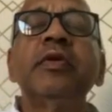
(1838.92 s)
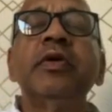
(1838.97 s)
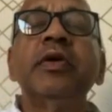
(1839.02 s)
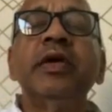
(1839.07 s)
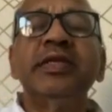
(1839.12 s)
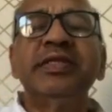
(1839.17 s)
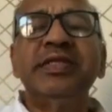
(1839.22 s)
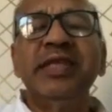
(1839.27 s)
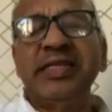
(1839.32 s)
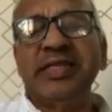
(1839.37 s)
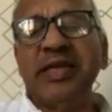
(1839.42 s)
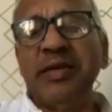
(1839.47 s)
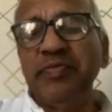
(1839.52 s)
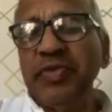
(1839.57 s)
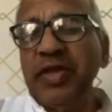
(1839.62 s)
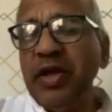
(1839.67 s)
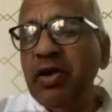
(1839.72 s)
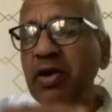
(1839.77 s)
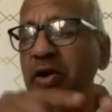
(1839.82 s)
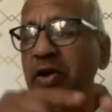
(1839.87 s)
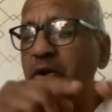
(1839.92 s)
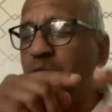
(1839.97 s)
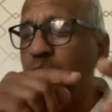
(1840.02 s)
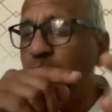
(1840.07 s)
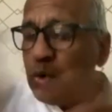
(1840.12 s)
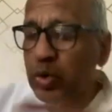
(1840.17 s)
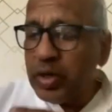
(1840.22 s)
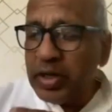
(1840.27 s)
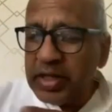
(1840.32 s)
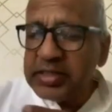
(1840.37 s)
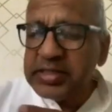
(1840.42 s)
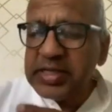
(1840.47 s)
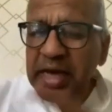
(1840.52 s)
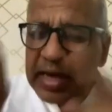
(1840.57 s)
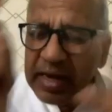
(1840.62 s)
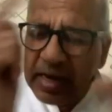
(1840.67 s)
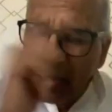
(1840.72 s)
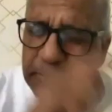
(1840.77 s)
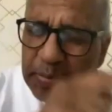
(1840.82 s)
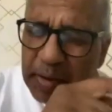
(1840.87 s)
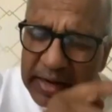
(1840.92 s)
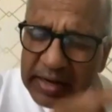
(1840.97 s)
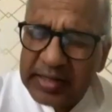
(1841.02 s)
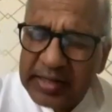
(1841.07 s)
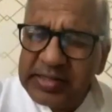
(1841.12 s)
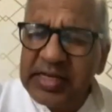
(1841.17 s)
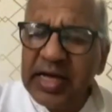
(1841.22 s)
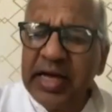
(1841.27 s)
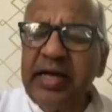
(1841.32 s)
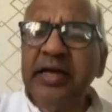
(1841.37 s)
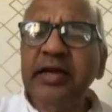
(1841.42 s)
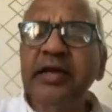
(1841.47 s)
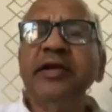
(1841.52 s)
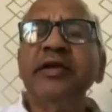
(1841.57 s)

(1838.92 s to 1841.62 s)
Is there something called good desire and a bad desire?